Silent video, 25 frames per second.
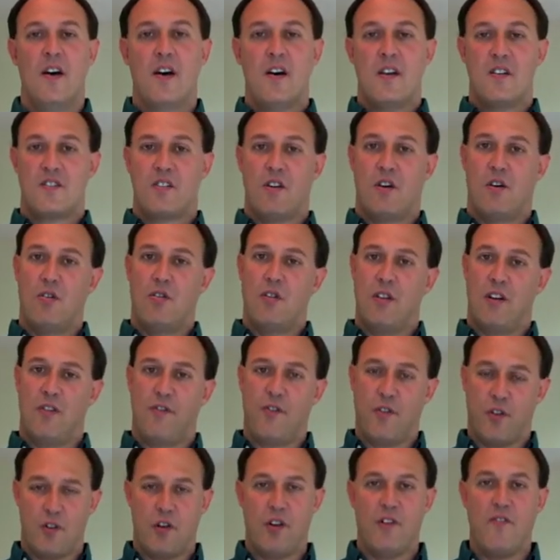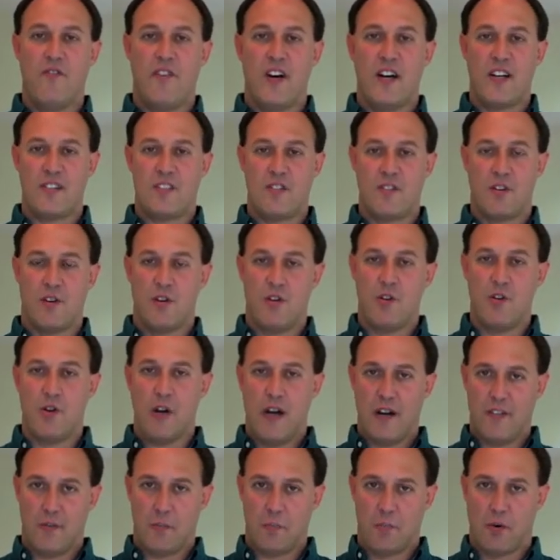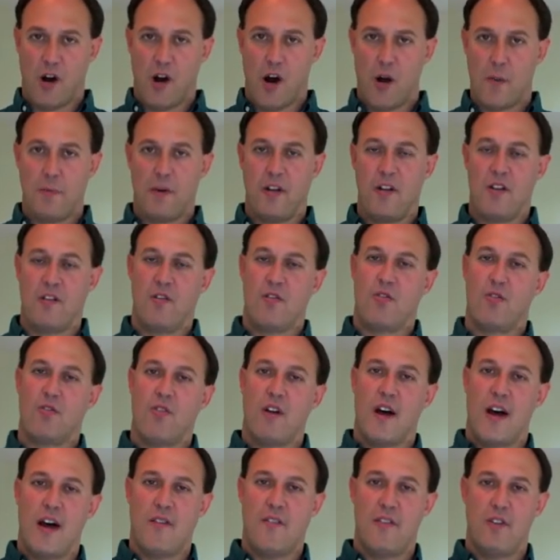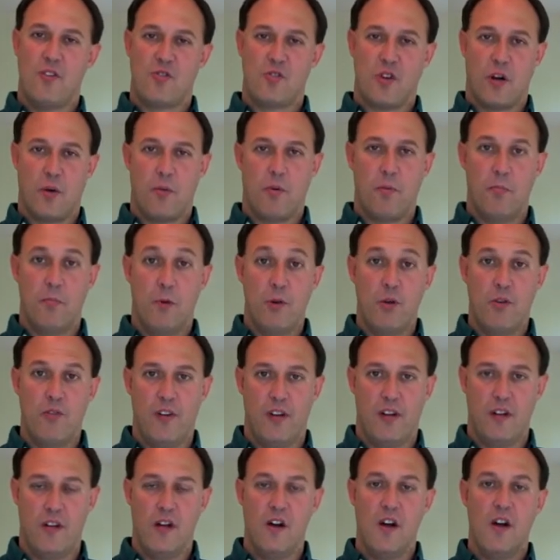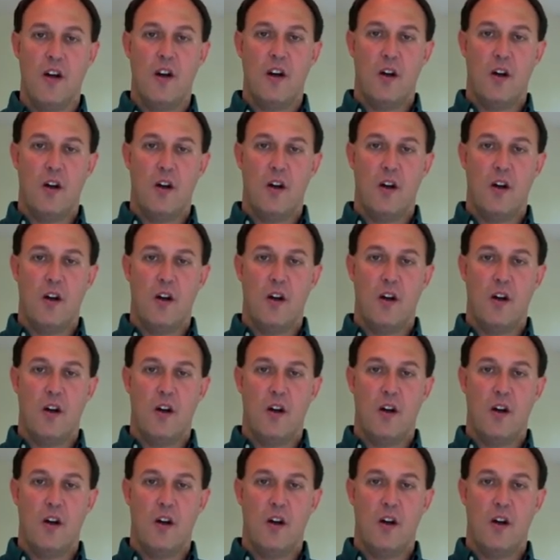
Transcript: So if you're an investor and you have a property that you're having trouble moving,